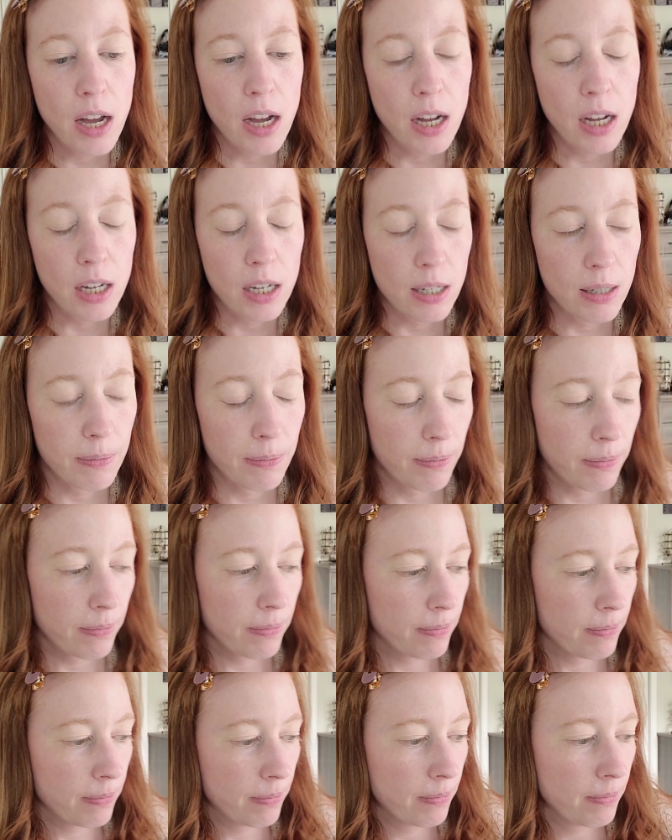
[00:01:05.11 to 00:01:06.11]
Um,
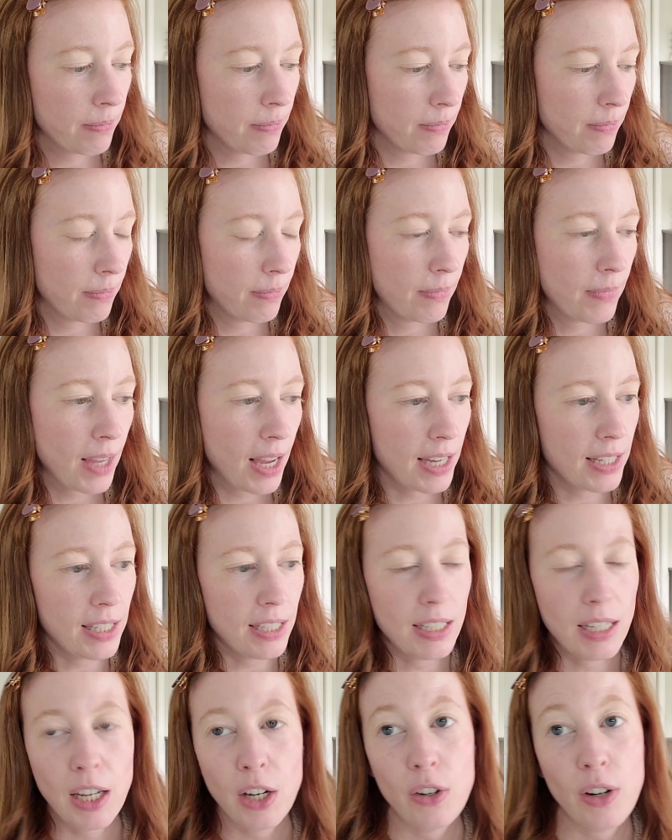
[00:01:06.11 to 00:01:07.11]
I
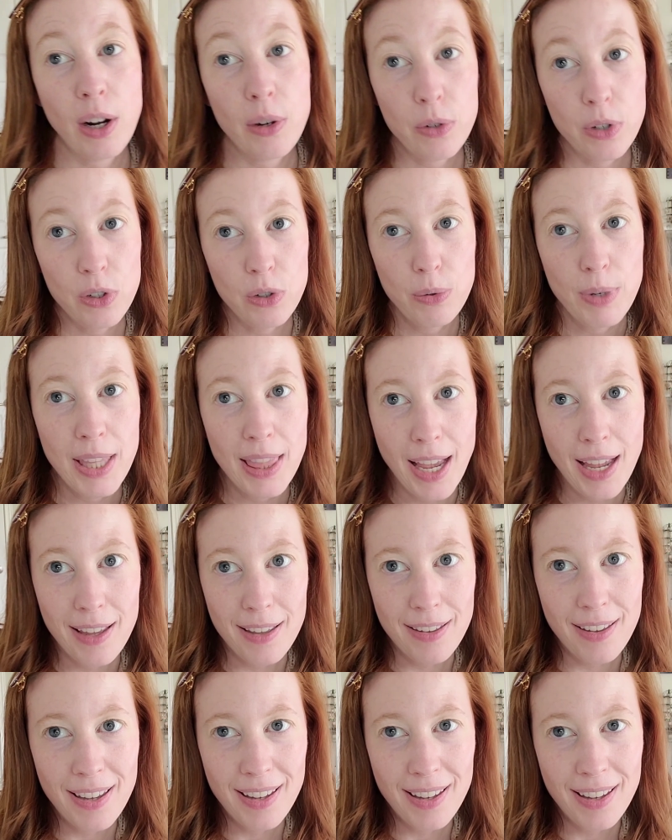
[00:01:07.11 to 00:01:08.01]
didn't get around to doing that